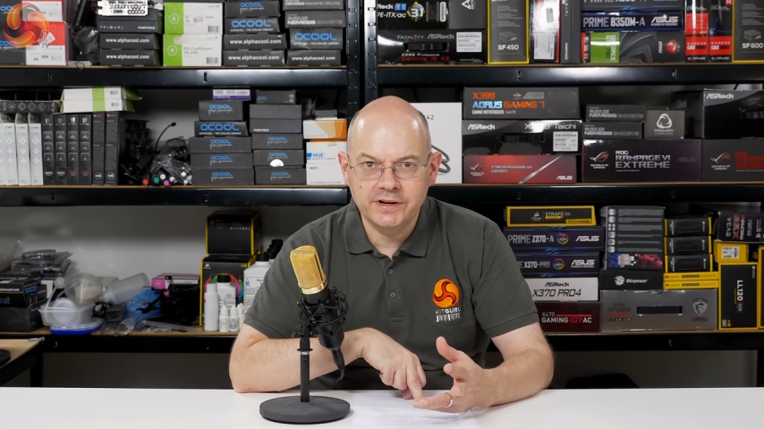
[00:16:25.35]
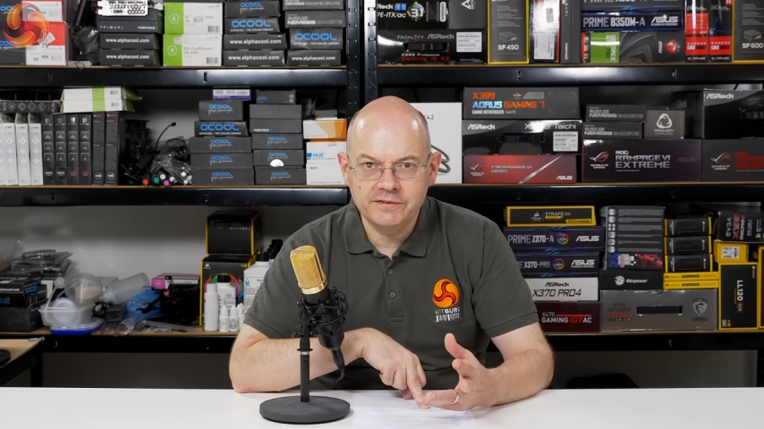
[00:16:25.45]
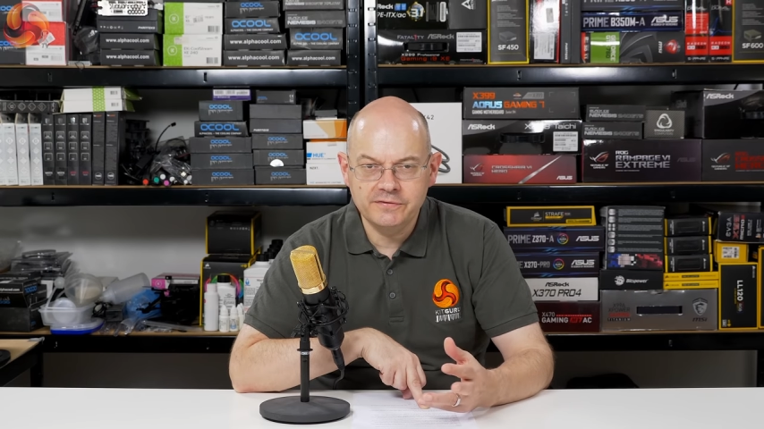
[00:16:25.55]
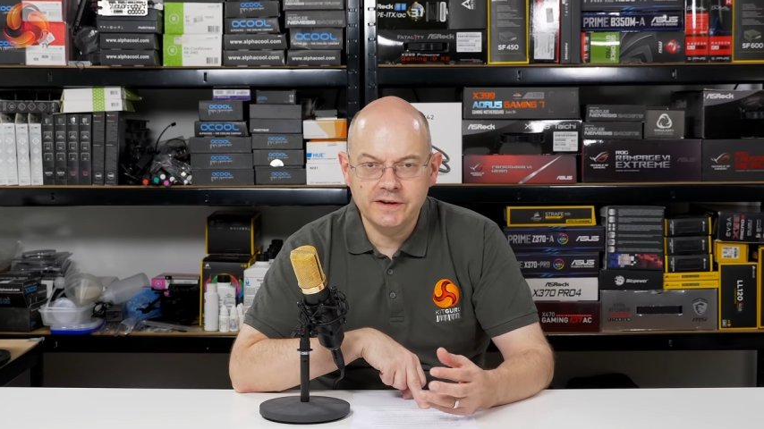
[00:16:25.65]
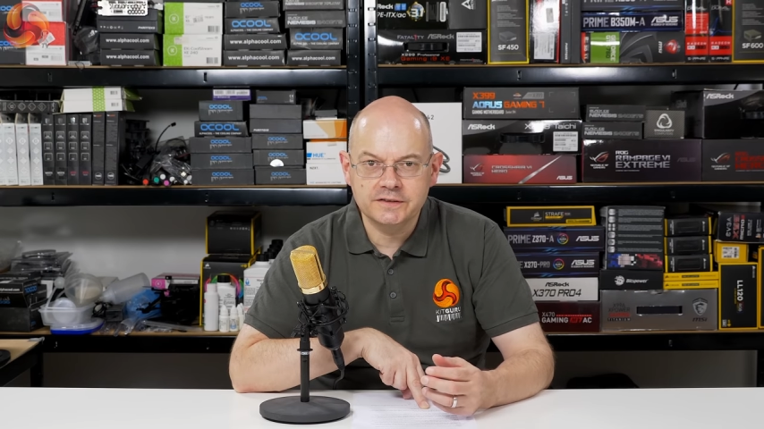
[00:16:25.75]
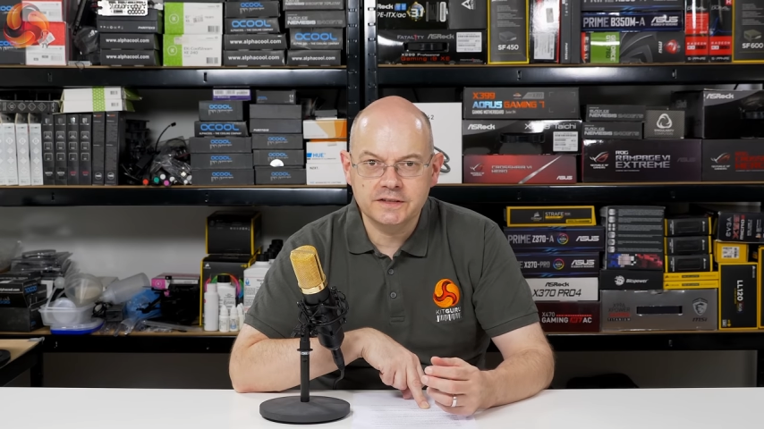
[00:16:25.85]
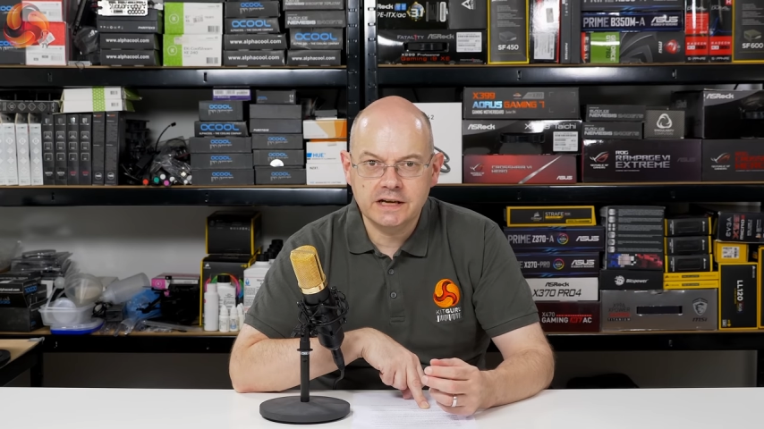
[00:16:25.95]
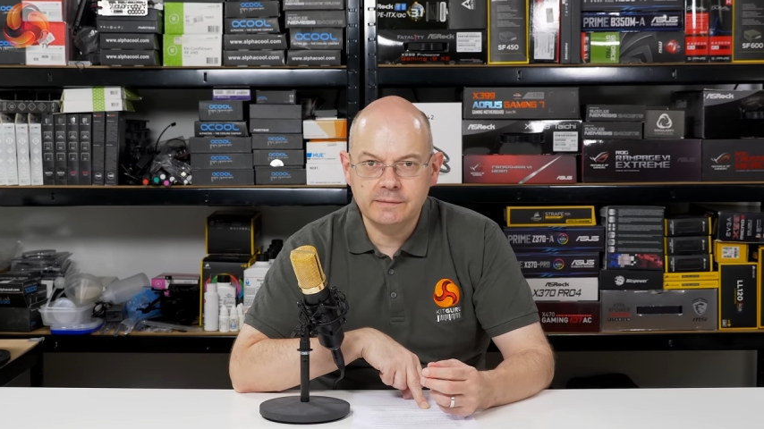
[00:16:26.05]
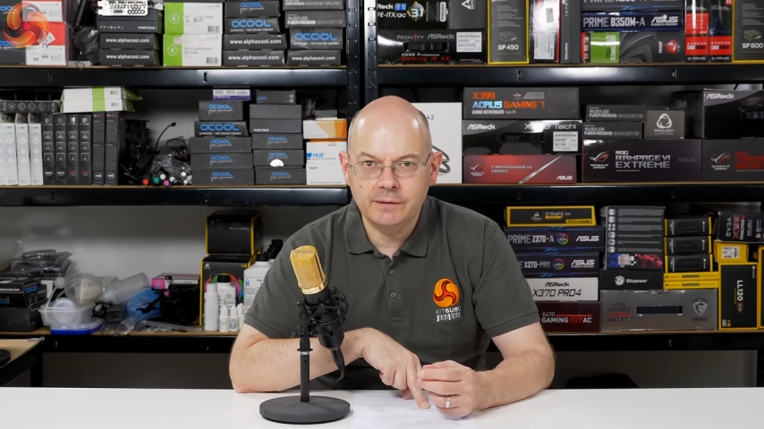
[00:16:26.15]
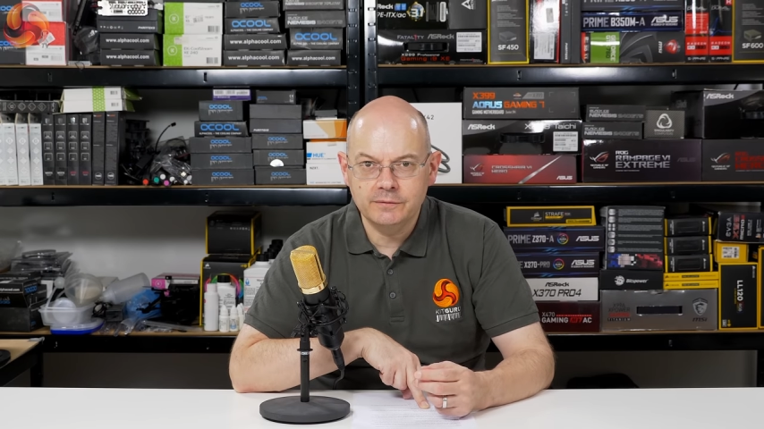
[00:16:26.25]
any figures that
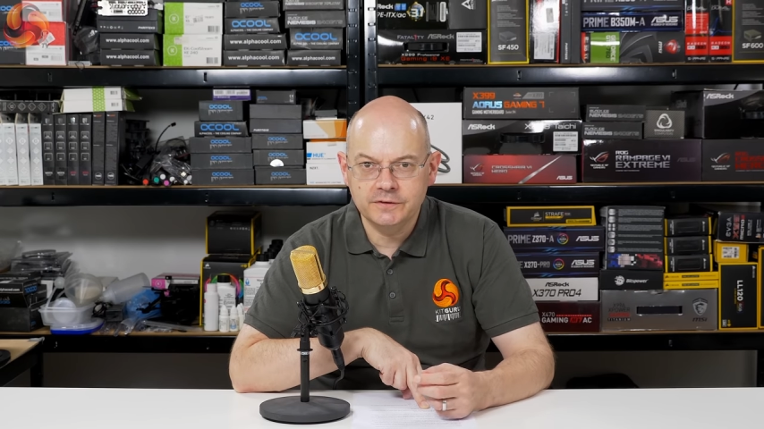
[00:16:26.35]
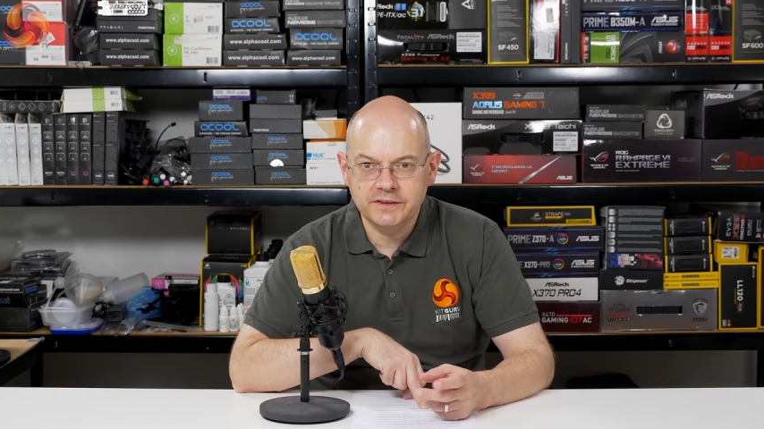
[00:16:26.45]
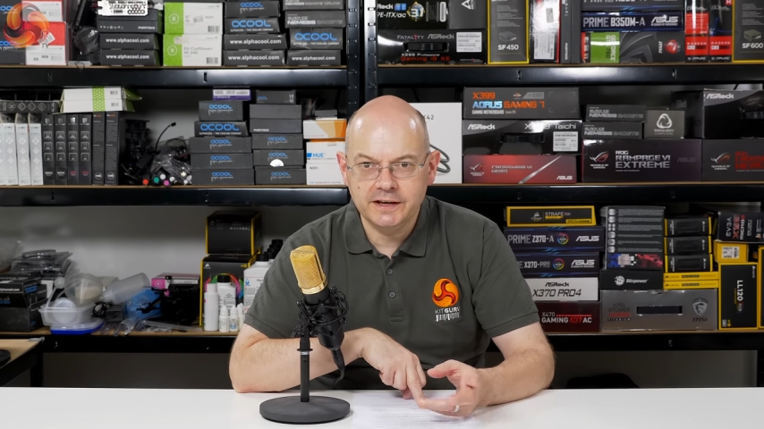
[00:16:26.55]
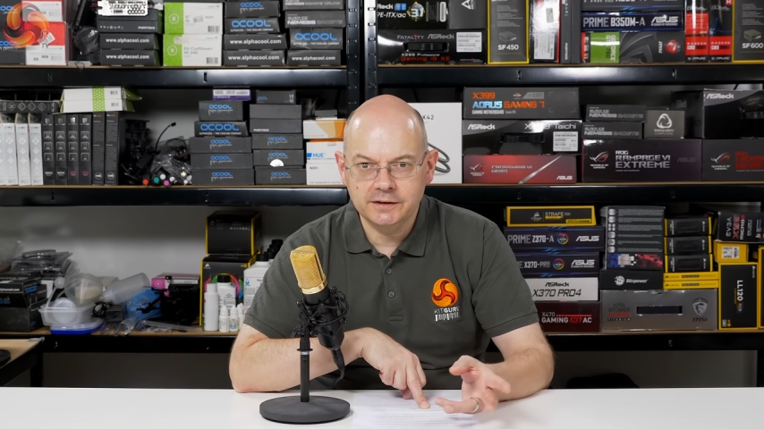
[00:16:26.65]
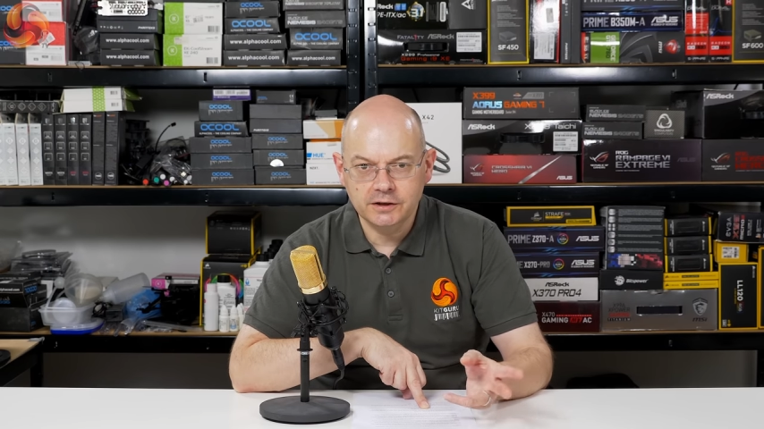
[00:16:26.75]
come up with saying,